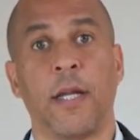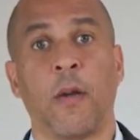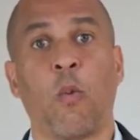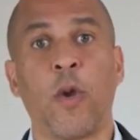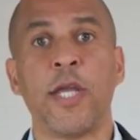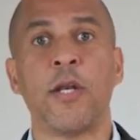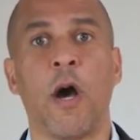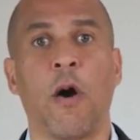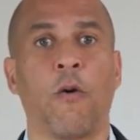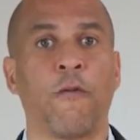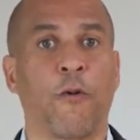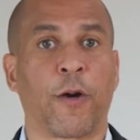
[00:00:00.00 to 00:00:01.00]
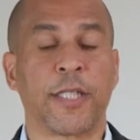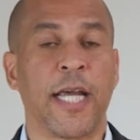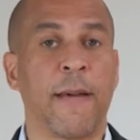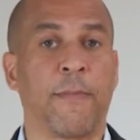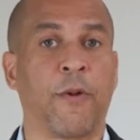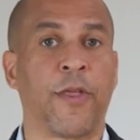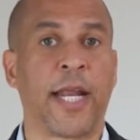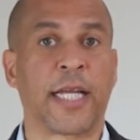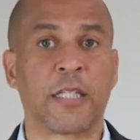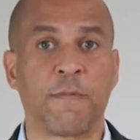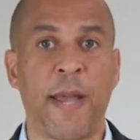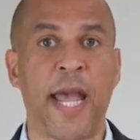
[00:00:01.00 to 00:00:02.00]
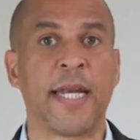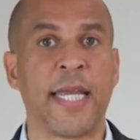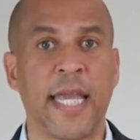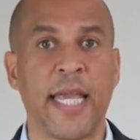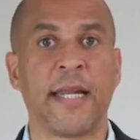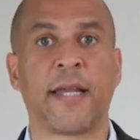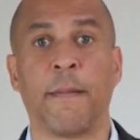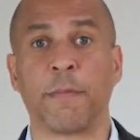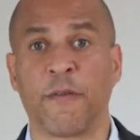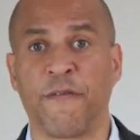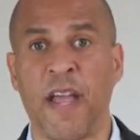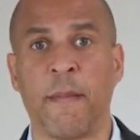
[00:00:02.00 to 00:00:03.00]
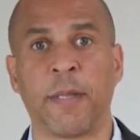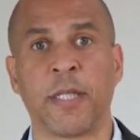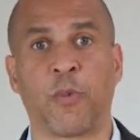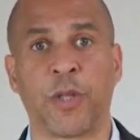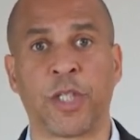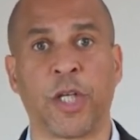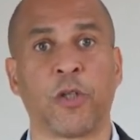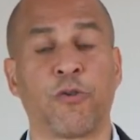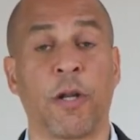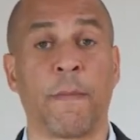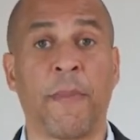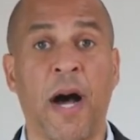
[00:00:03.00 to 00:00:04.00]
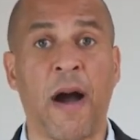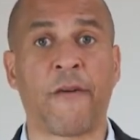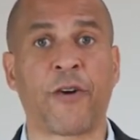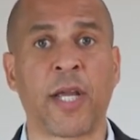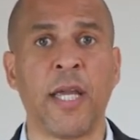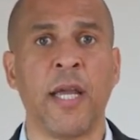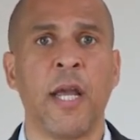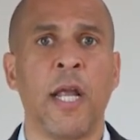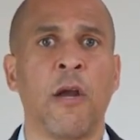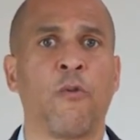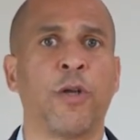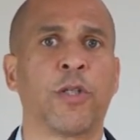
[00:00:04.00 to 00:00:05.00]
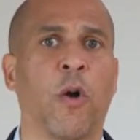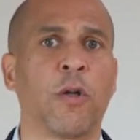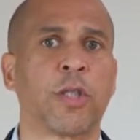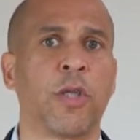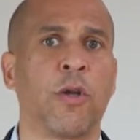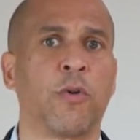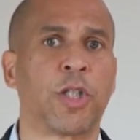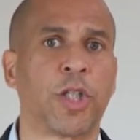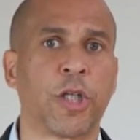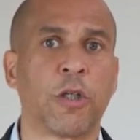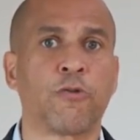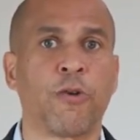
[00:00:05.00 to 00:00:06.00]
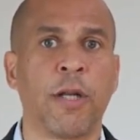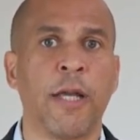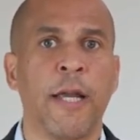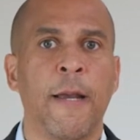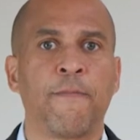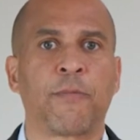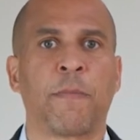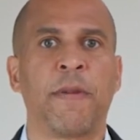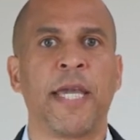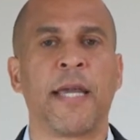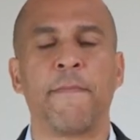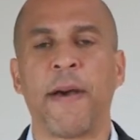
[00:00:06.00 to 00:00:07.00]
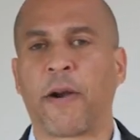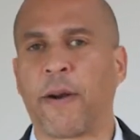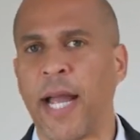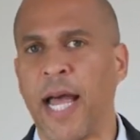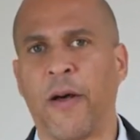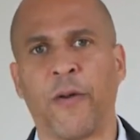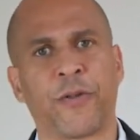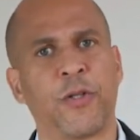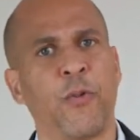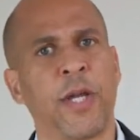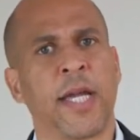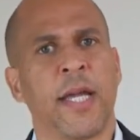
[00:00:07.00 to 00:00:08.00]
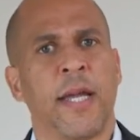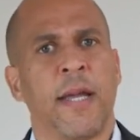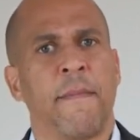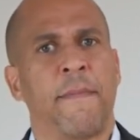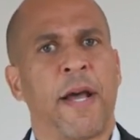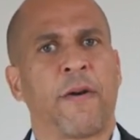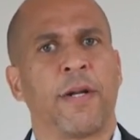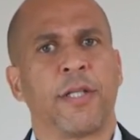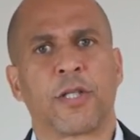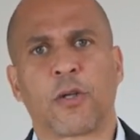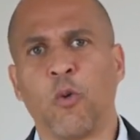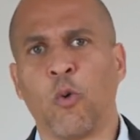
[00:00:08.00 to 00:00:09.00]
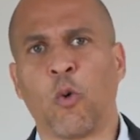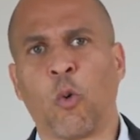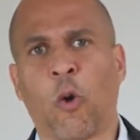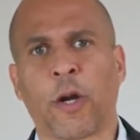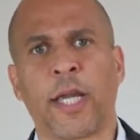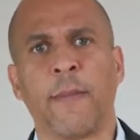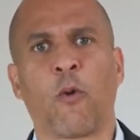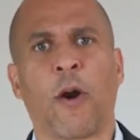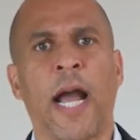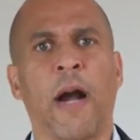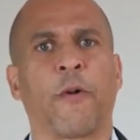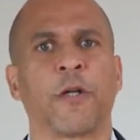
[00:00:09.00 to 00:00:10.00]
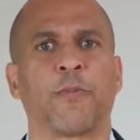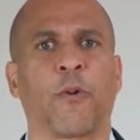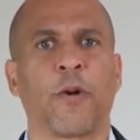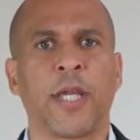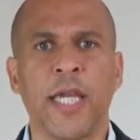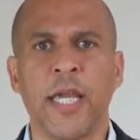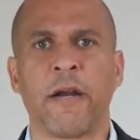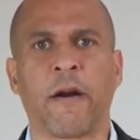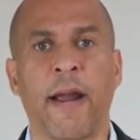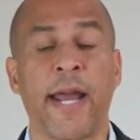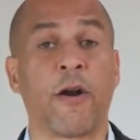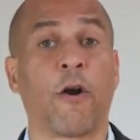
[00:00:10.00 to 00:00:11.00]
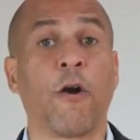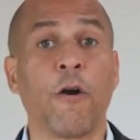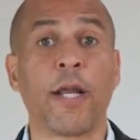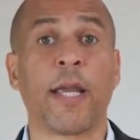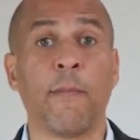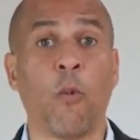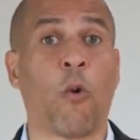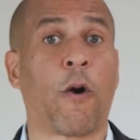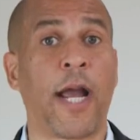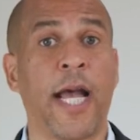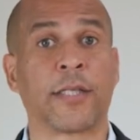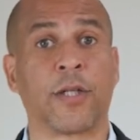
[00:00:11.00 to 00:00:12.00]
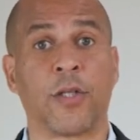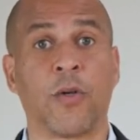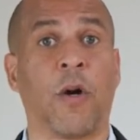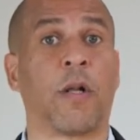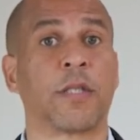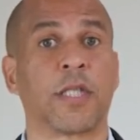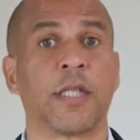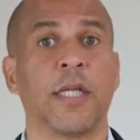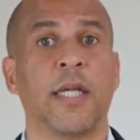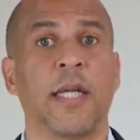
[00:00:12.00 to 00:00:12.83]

We know, for example, that expanding income to families with children in poverty results in those children being in better health, doing better in school, working more hours per year, and earning more as adults,